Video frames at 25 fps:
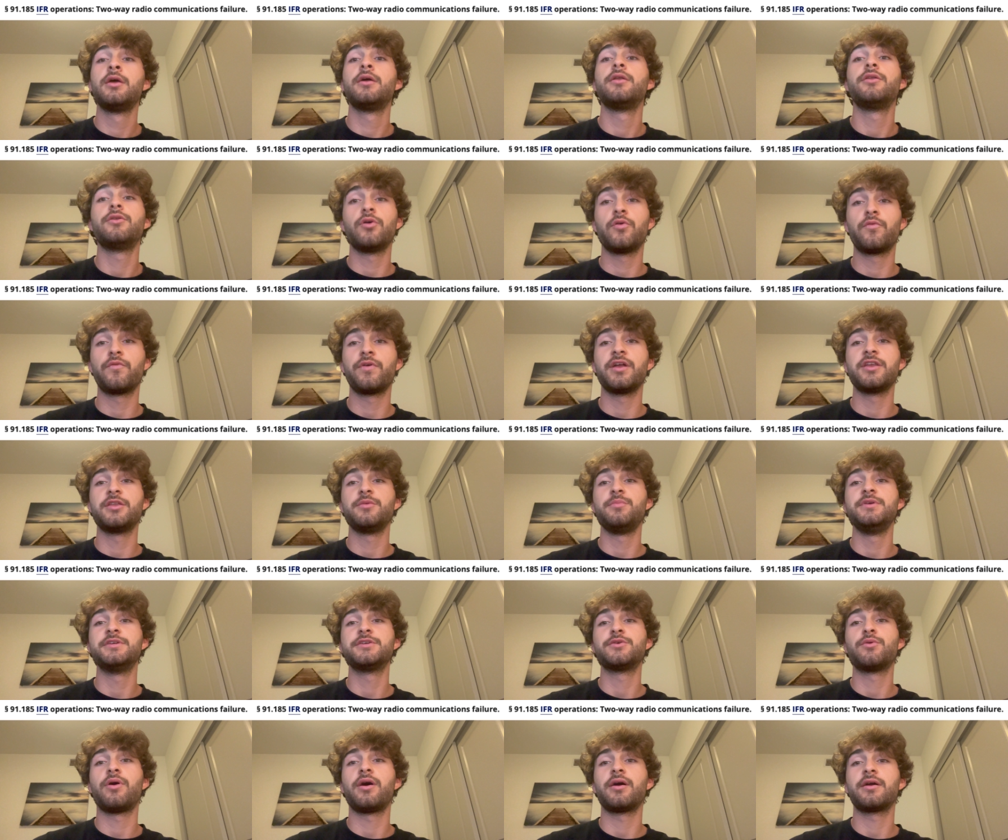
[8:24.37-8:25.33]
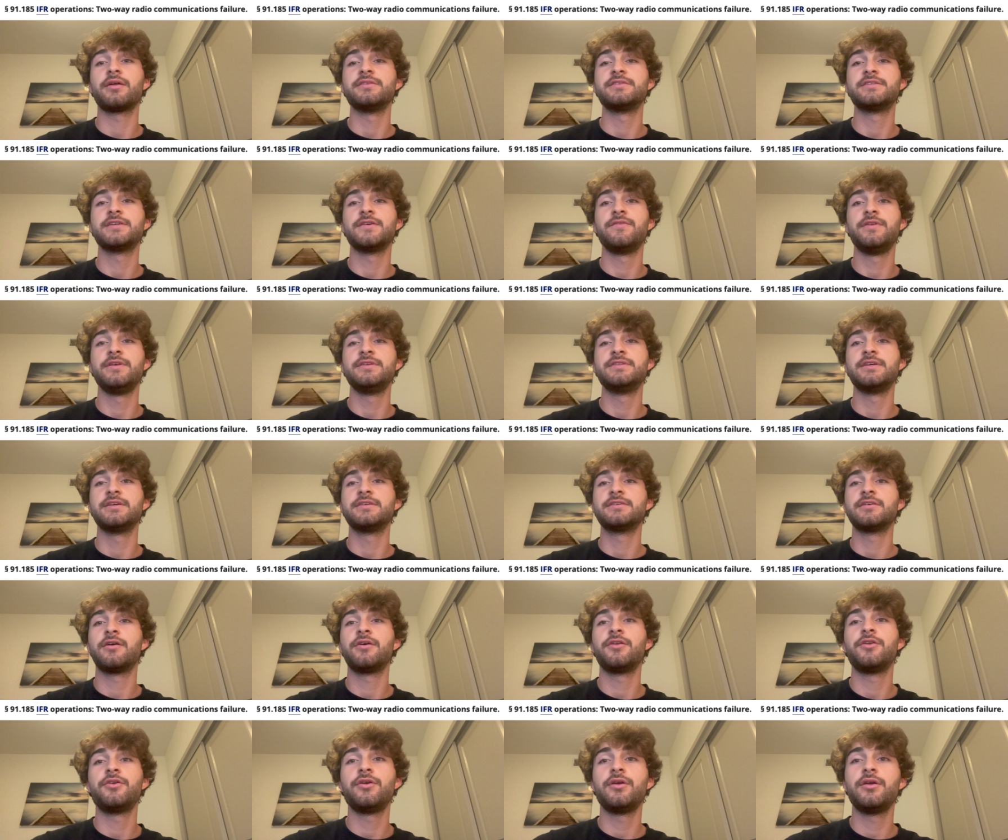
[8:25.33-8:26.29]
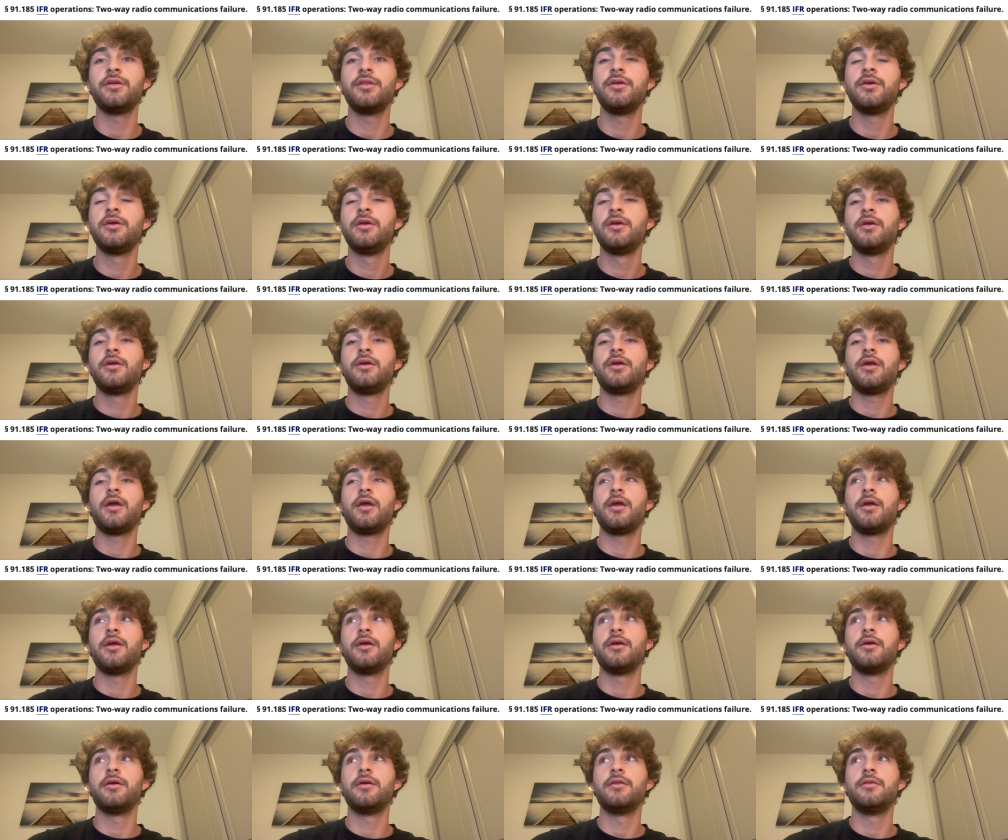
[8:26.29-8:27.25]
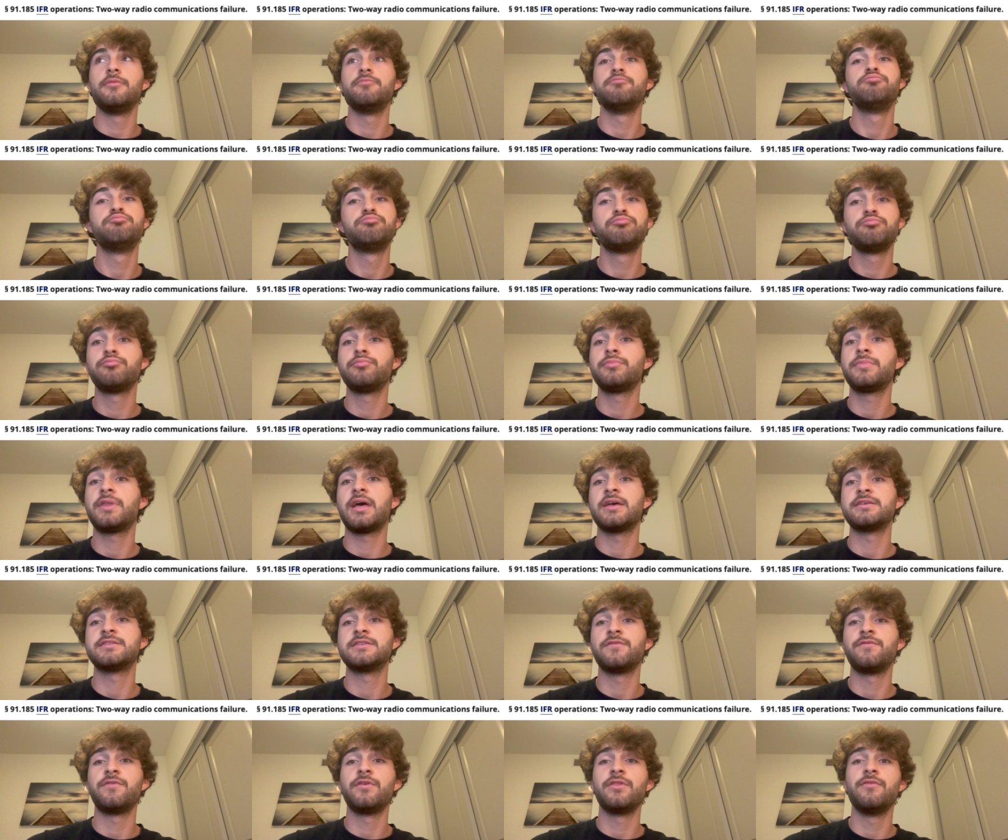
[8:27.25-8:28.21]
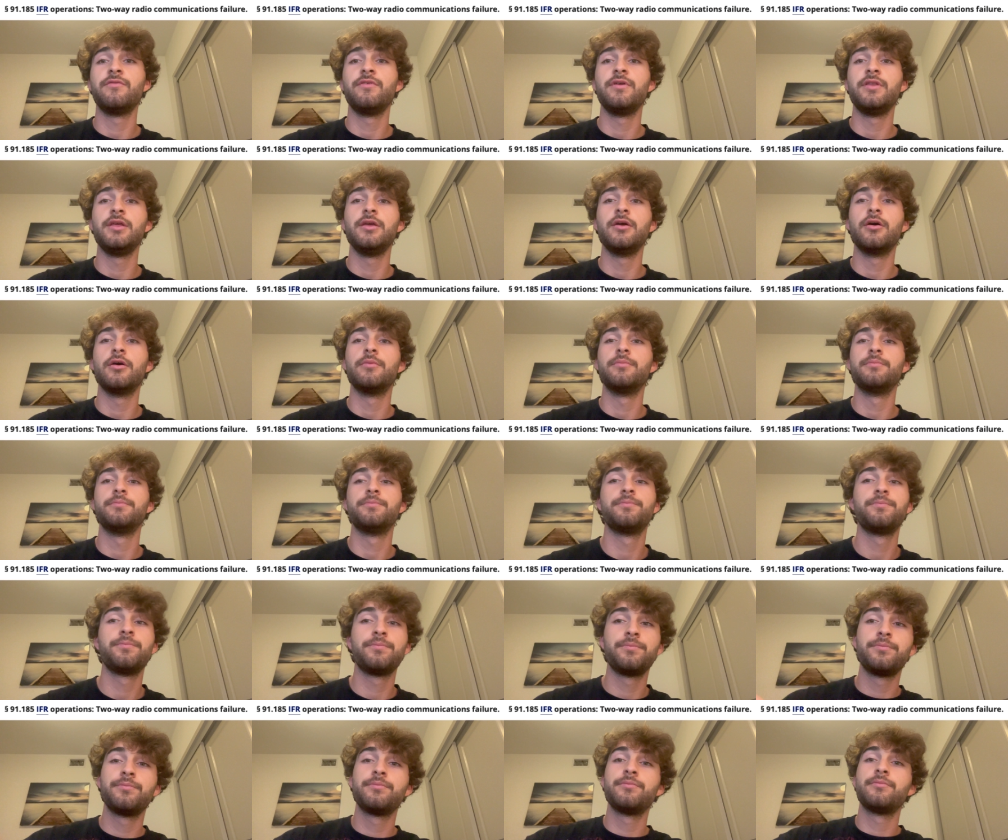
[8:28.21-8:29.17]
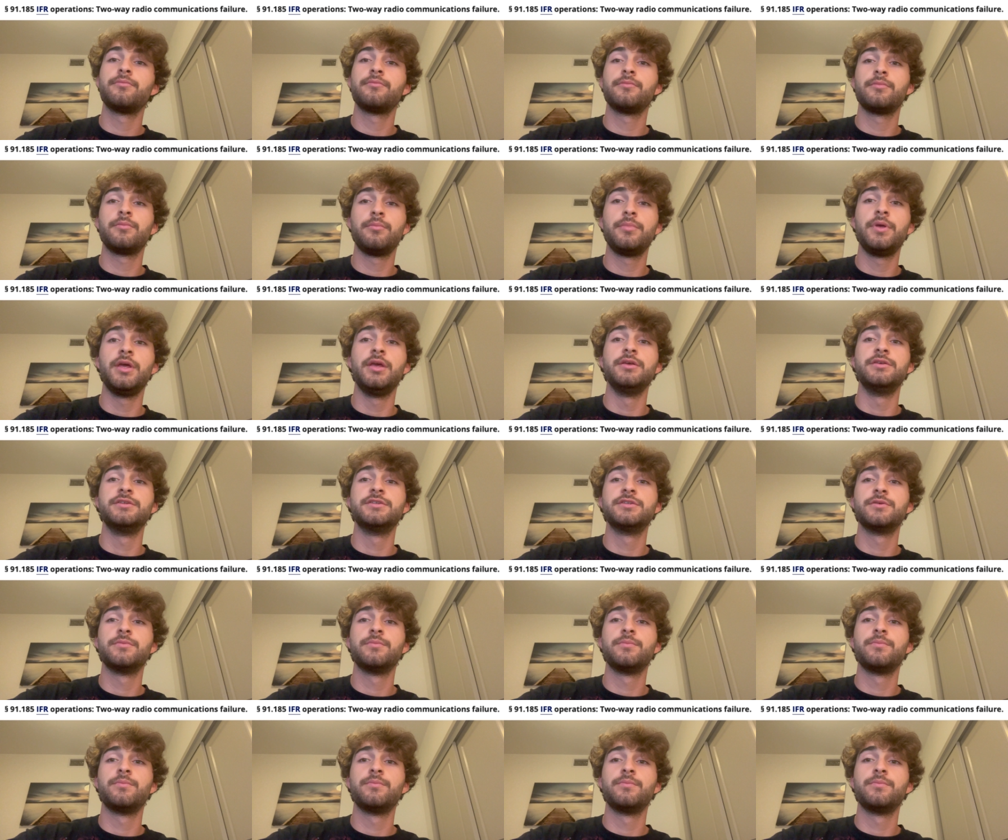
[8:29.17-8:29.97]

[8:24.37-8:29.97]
Don't forget to be squawking 7600, and that's it for the video. Peace.